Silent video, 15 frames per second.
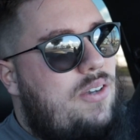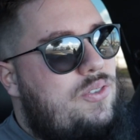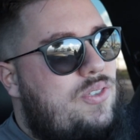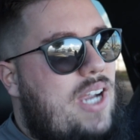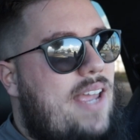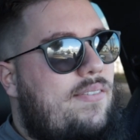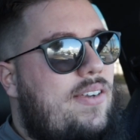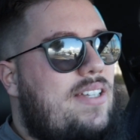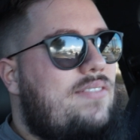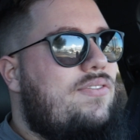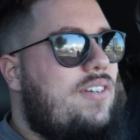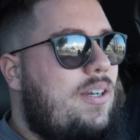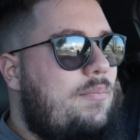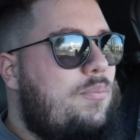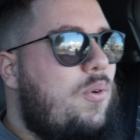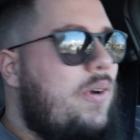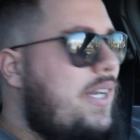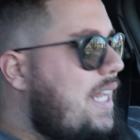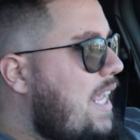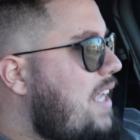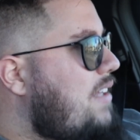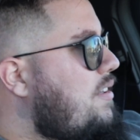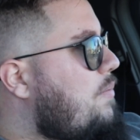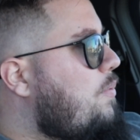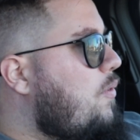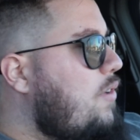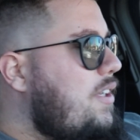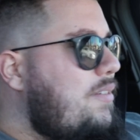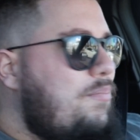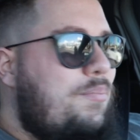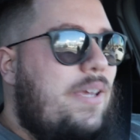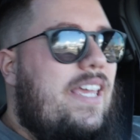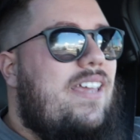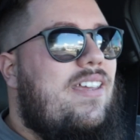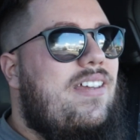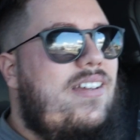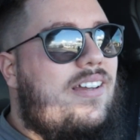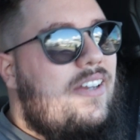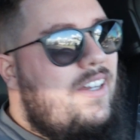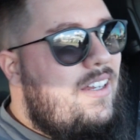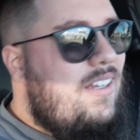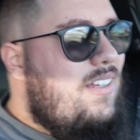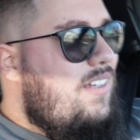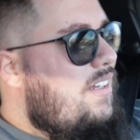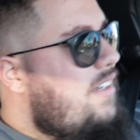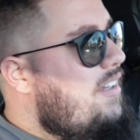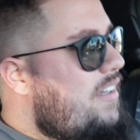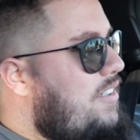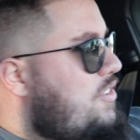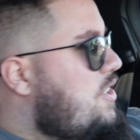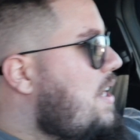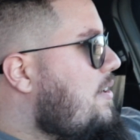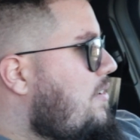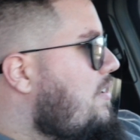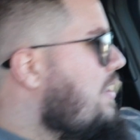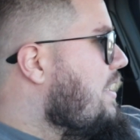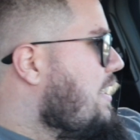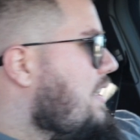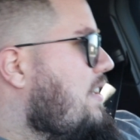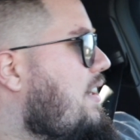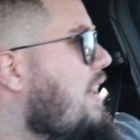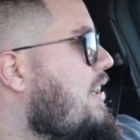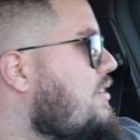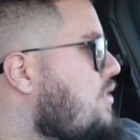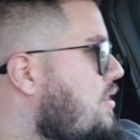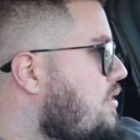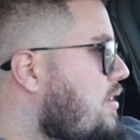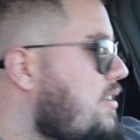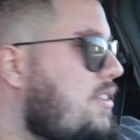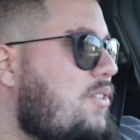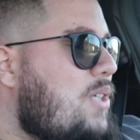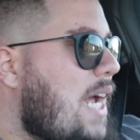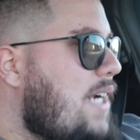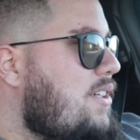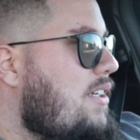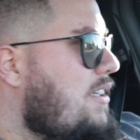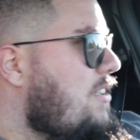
driving from point A to point B, generally I'll just turn the traction